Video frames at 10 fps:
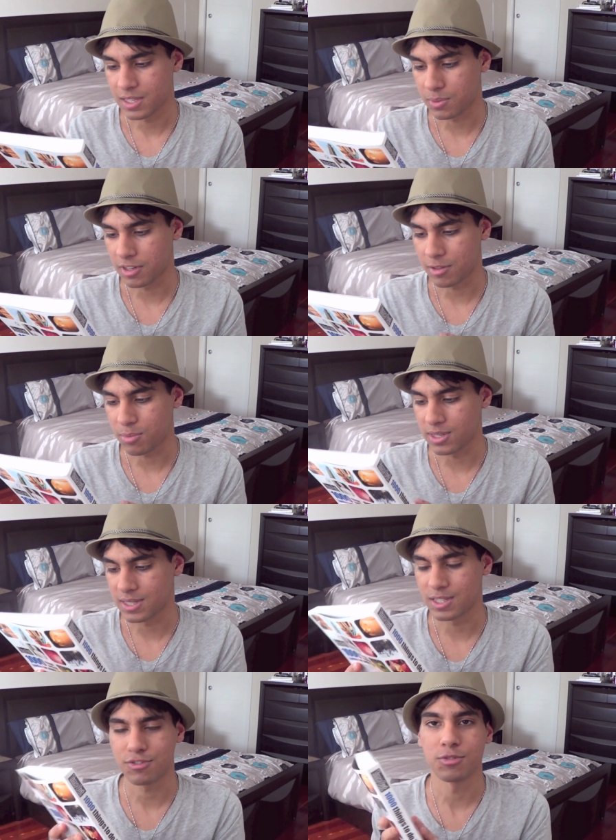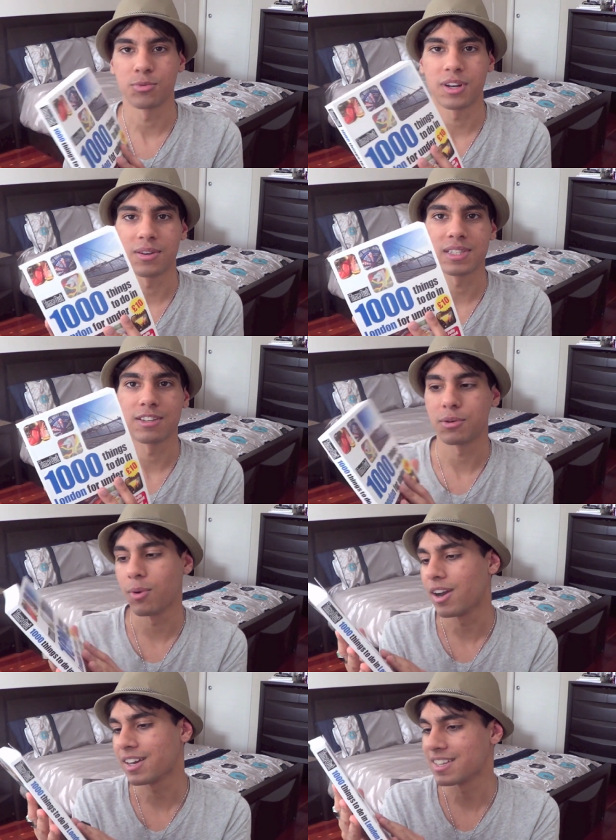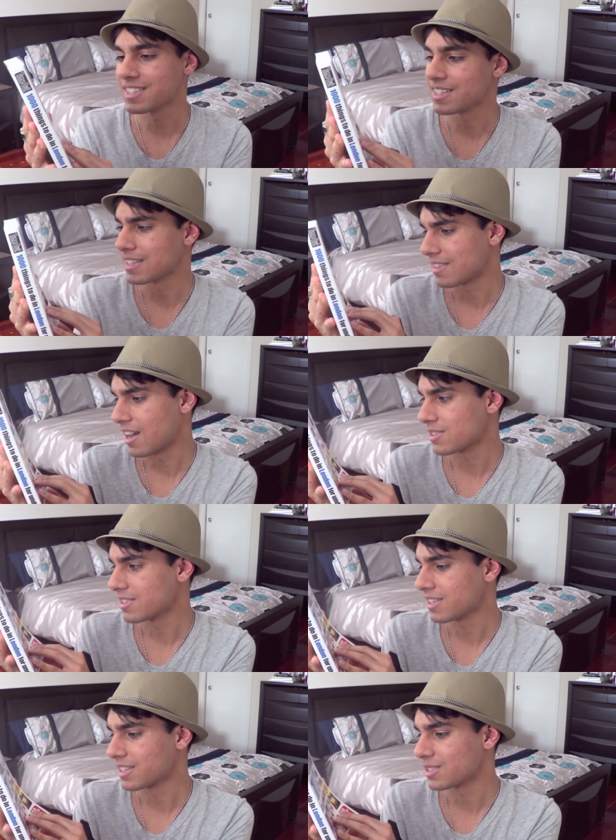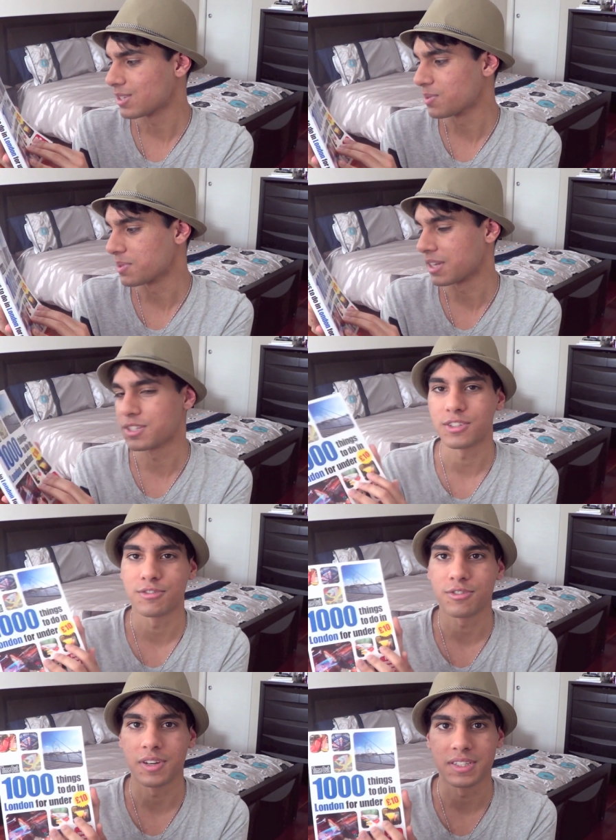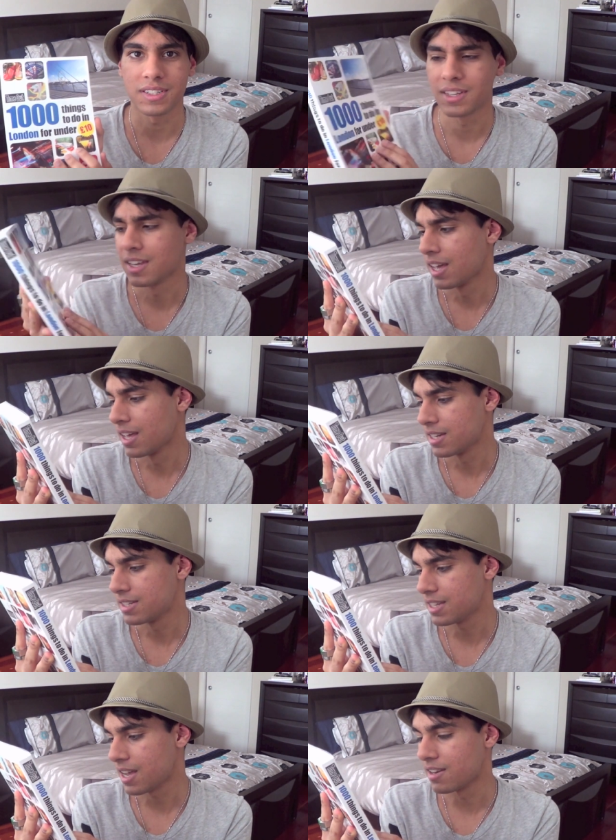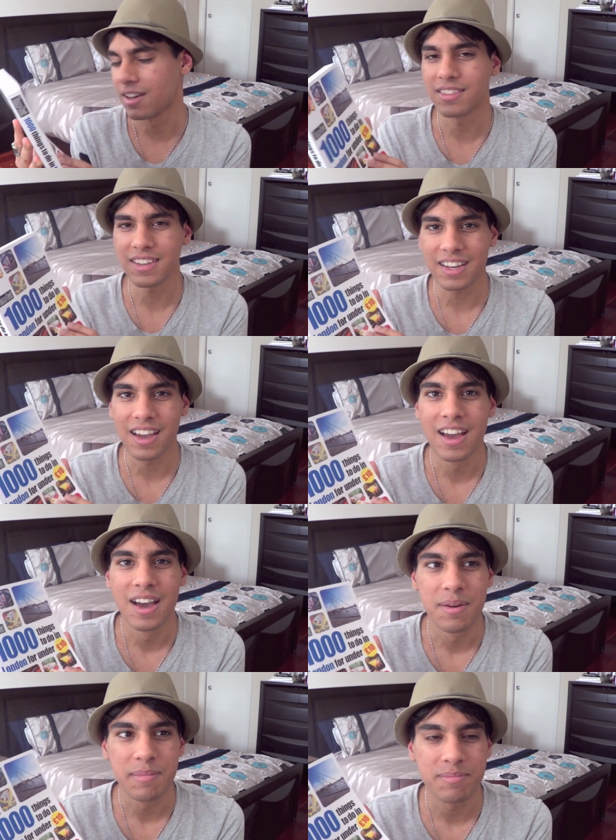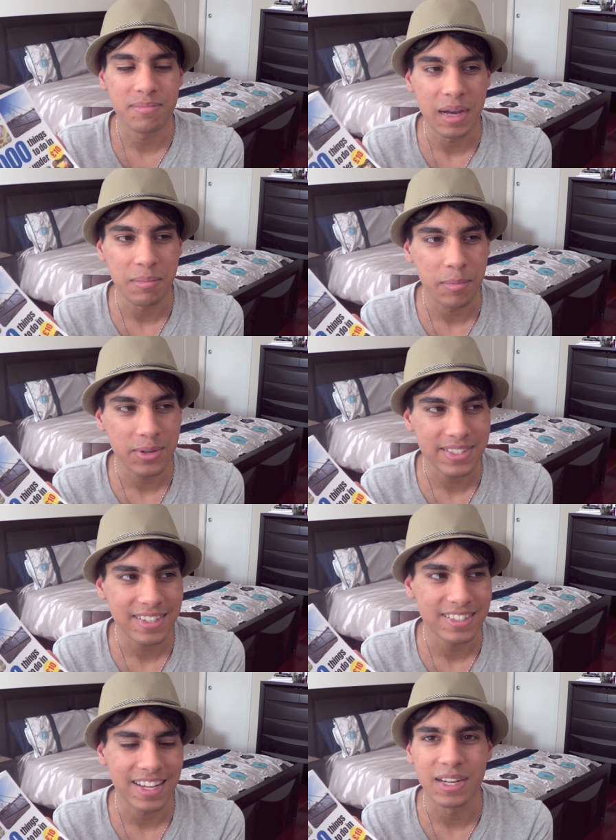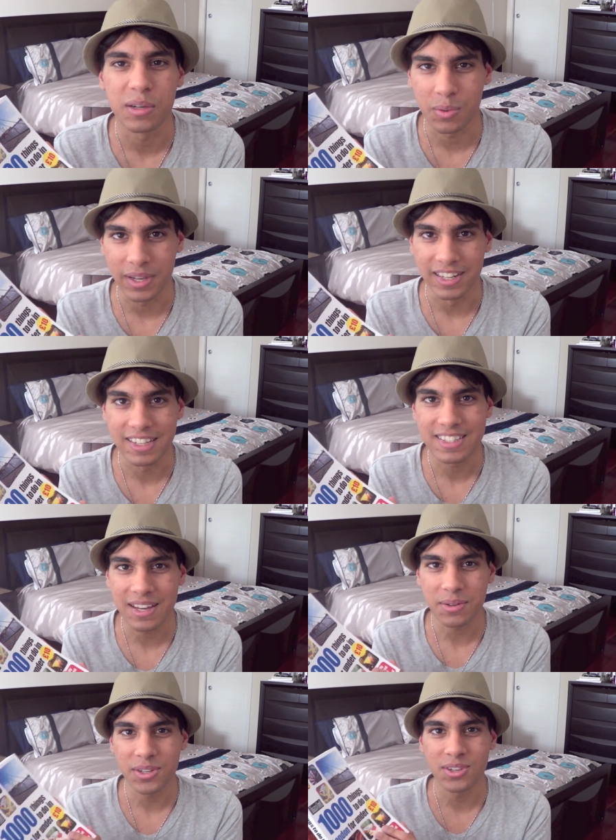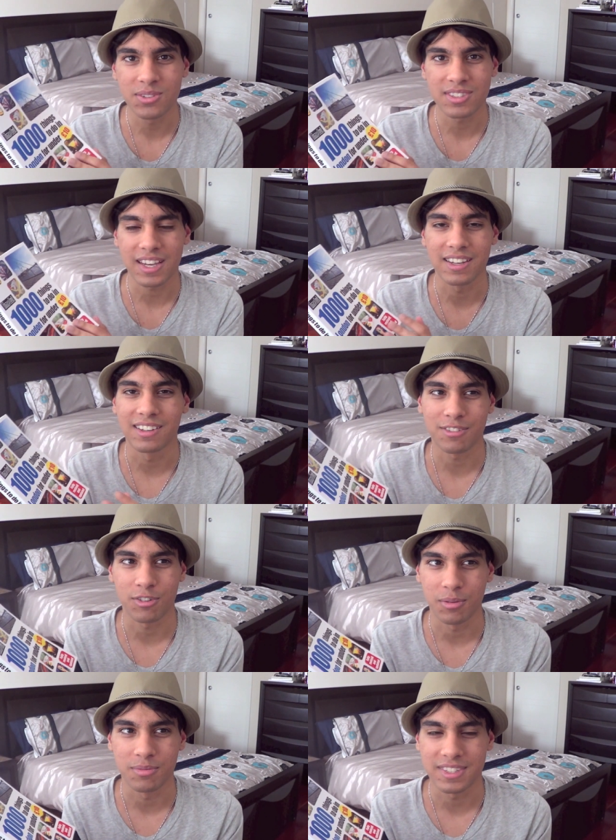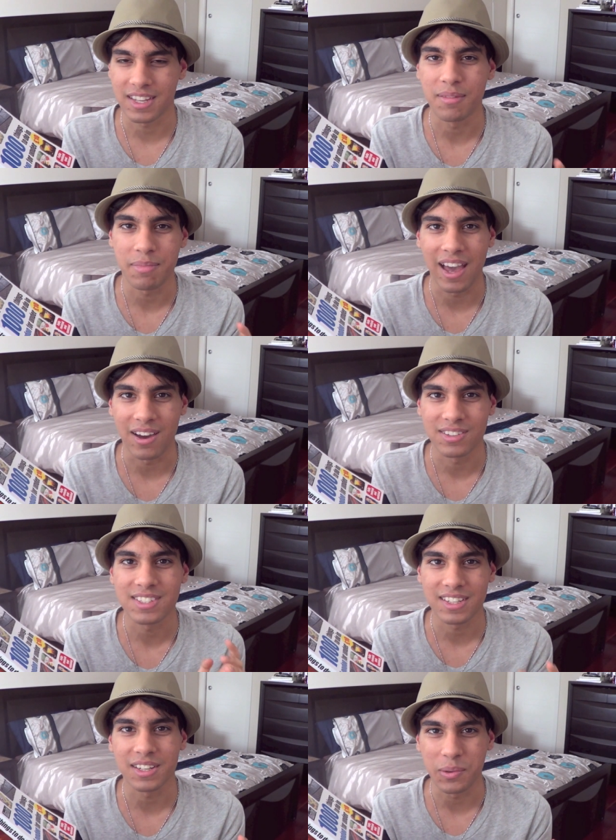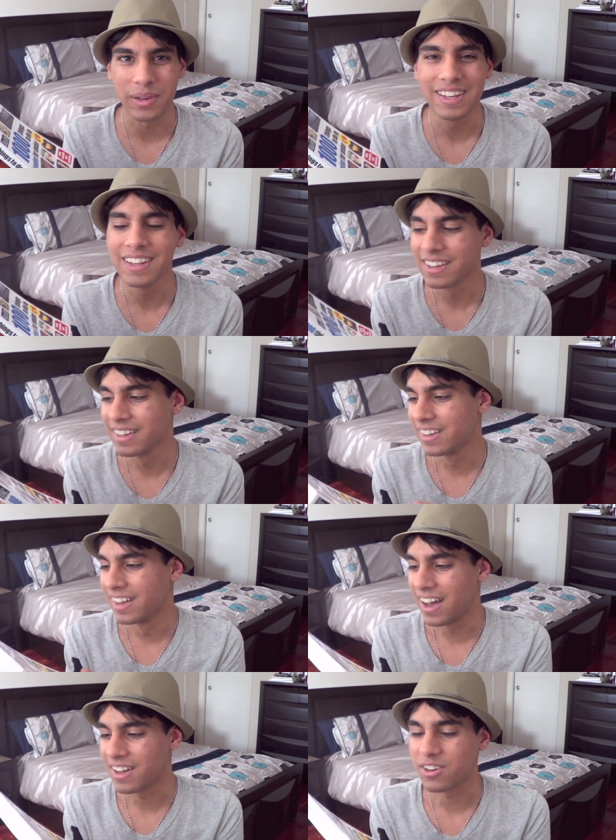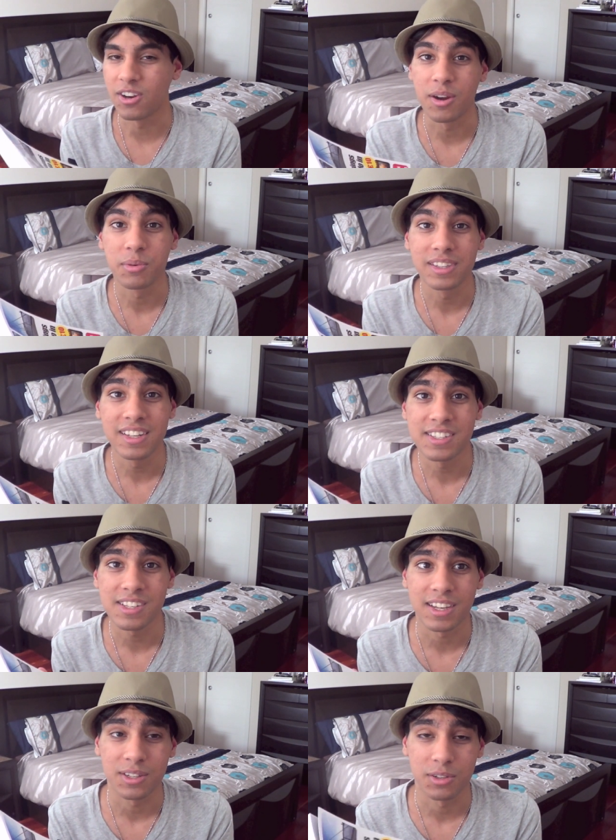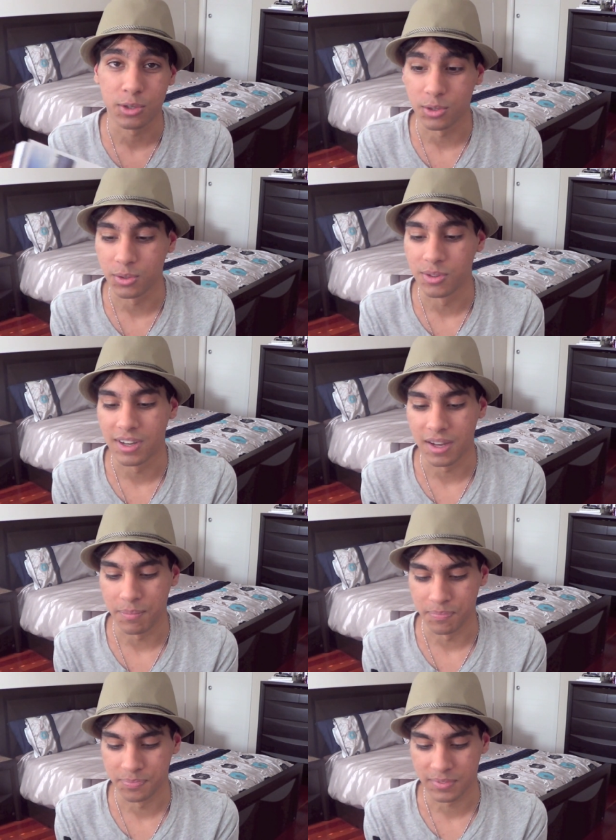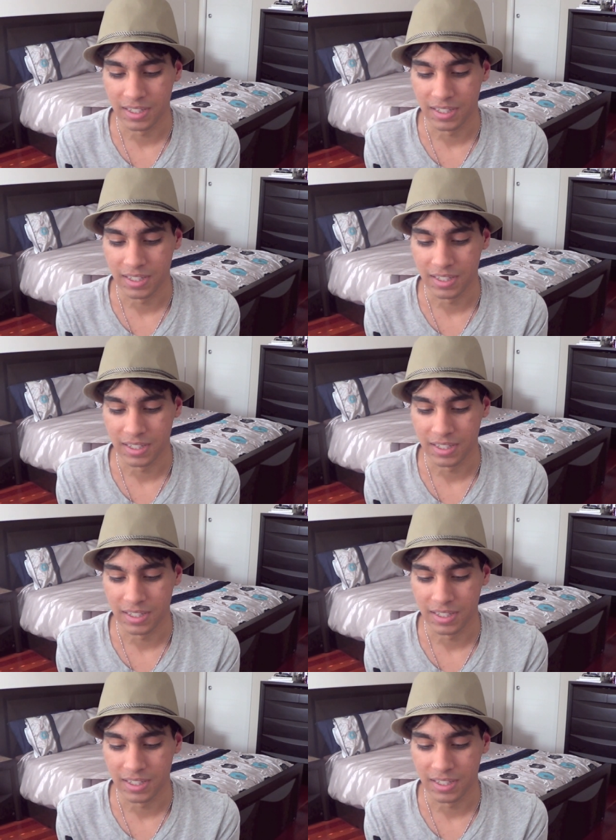as one of the presents from when I was leaving work and it says a thousand things to do in London for under 10, I think my, uh, my boss said 10 quid. Is that what you say like for a, pound, is it a quid? I don't know, I really need to like Google um,